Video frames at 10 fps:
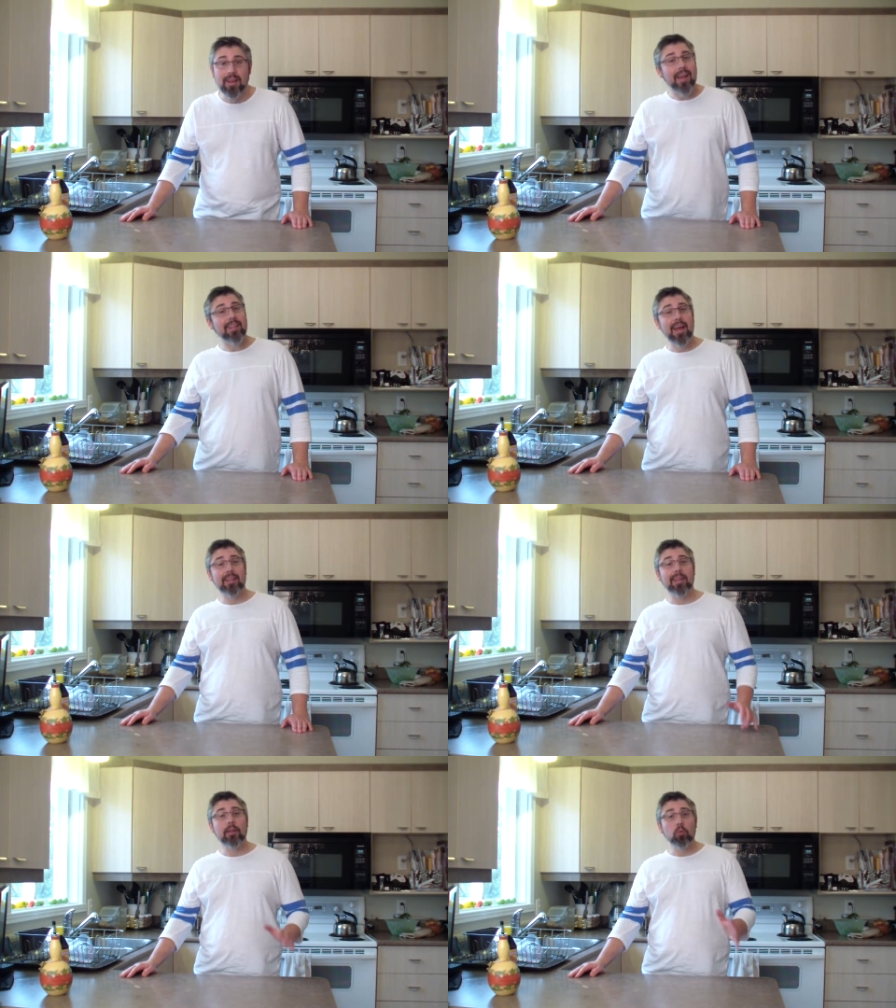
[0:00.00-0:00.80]
Like
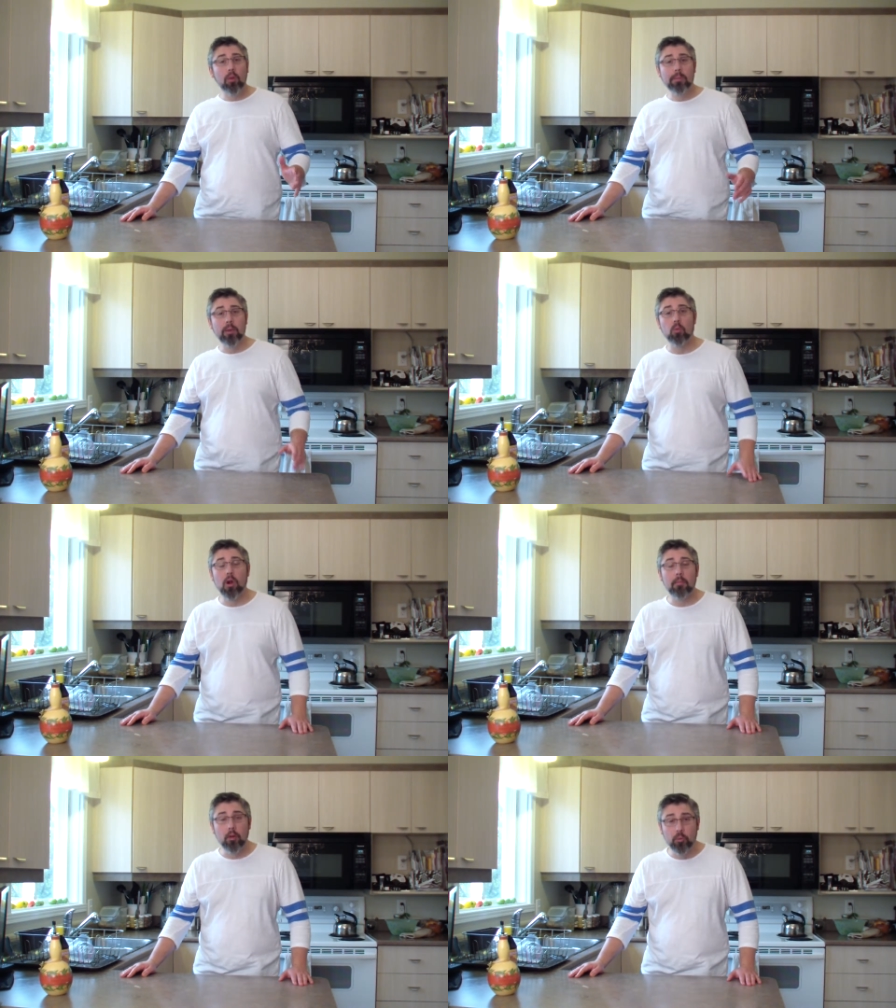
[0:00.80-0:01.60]
that, it will be
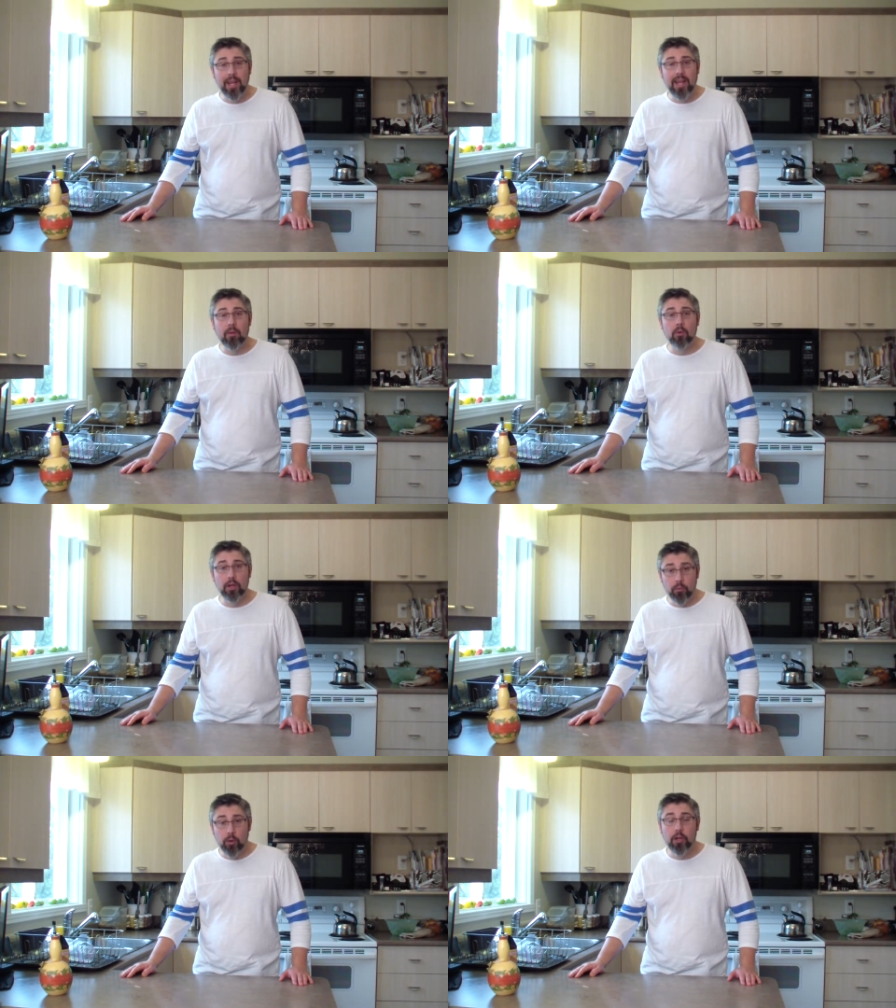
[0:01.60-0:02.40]
warm already when
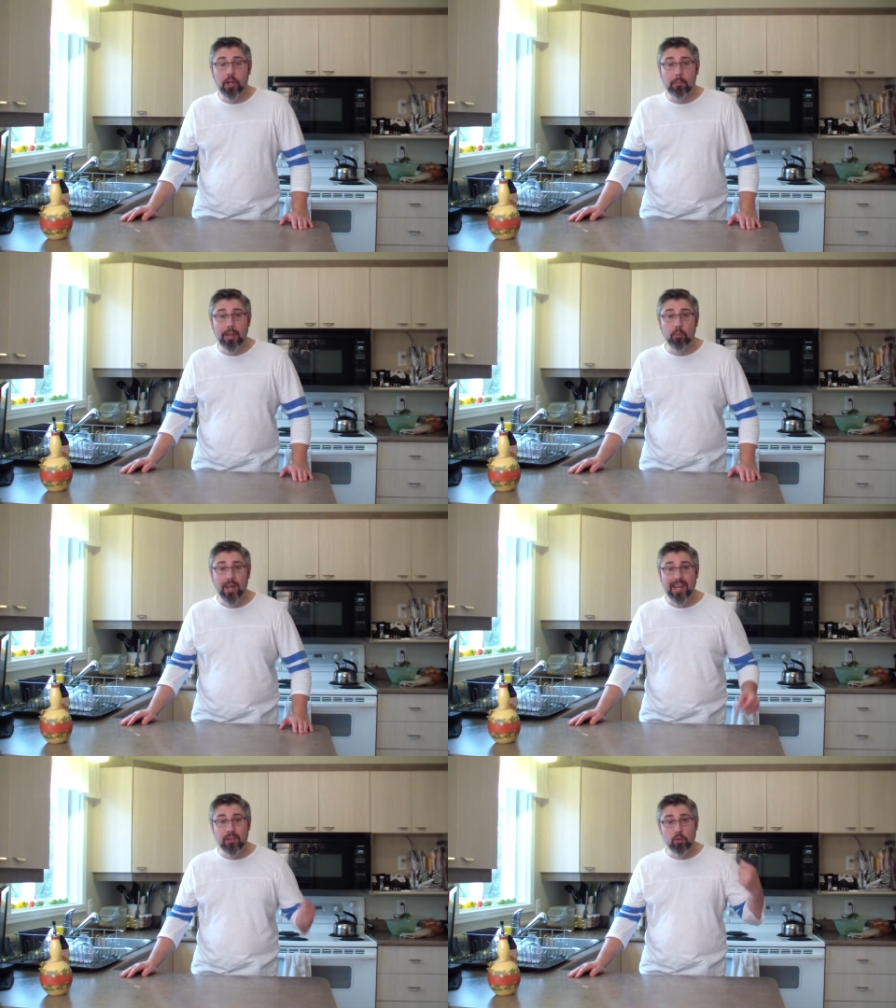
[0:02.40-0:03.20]
we're gonna be
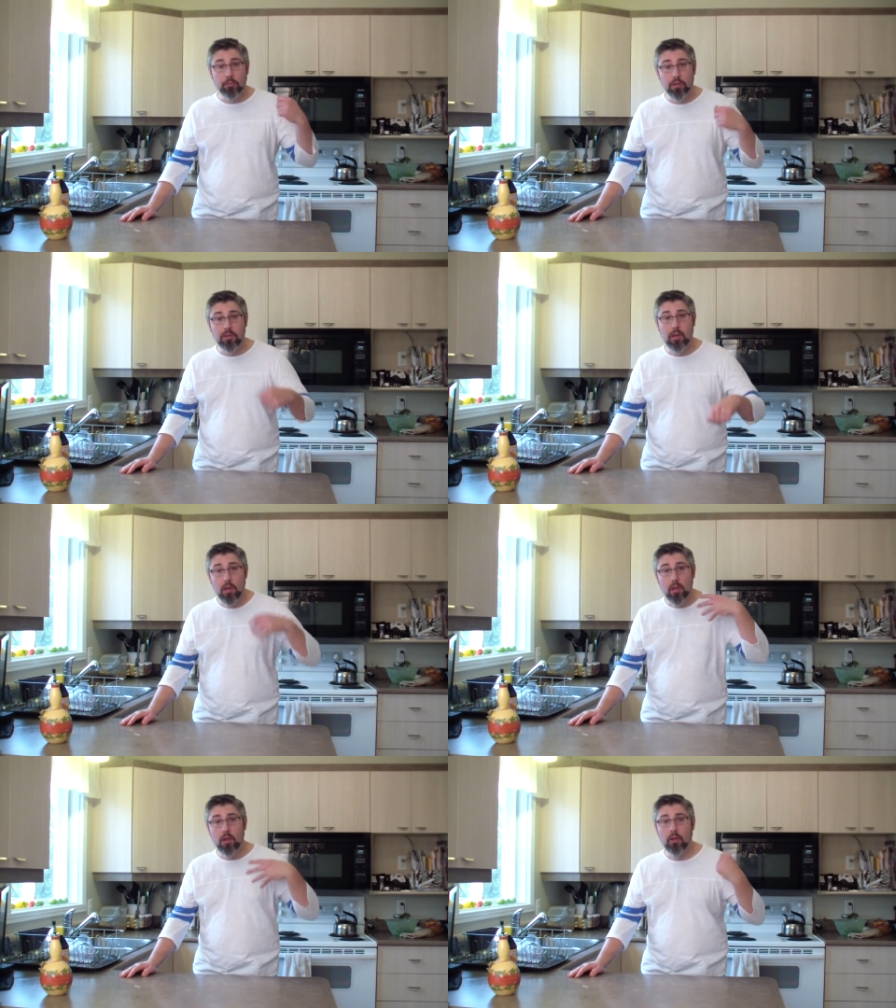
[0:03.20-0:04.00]
ready to put
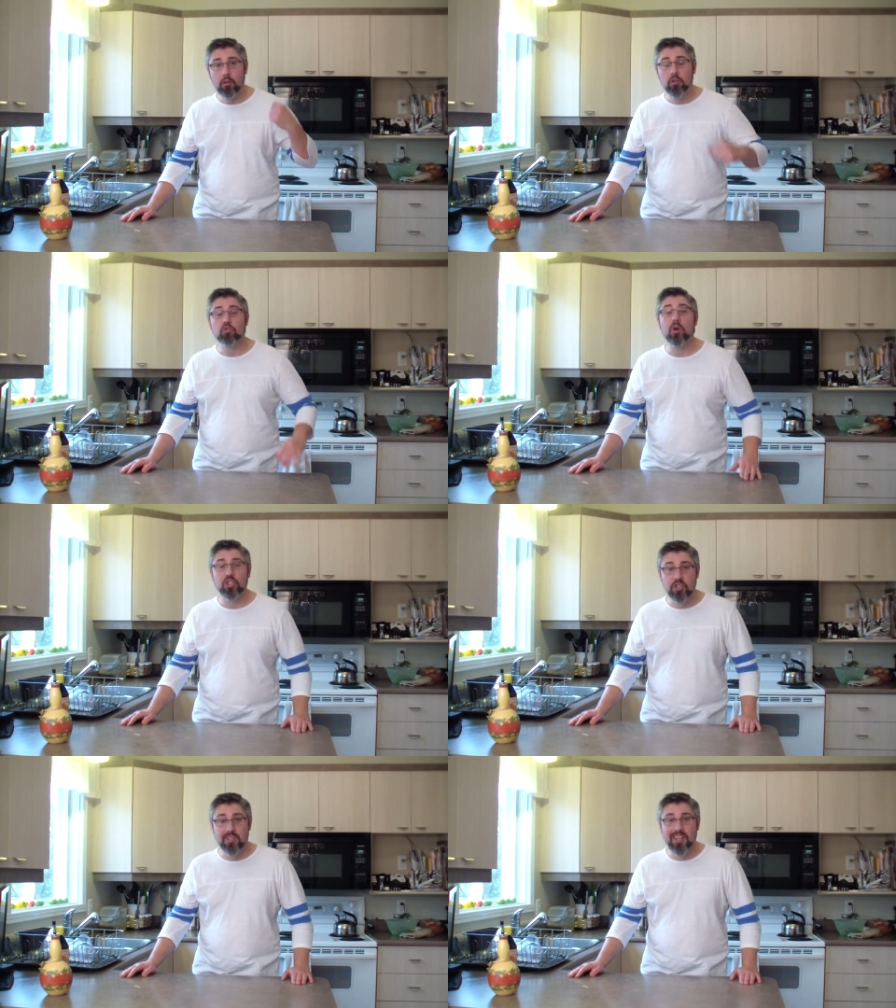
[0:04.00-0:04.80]
the
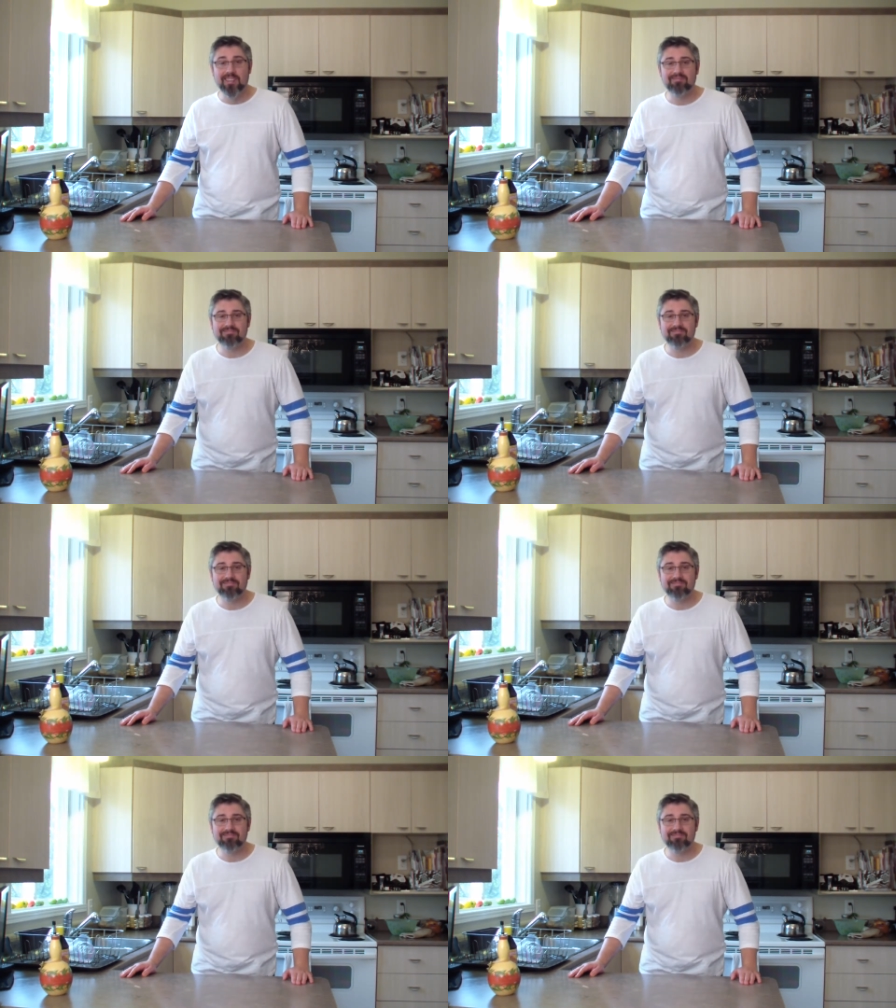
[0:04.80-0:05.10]
squashes in.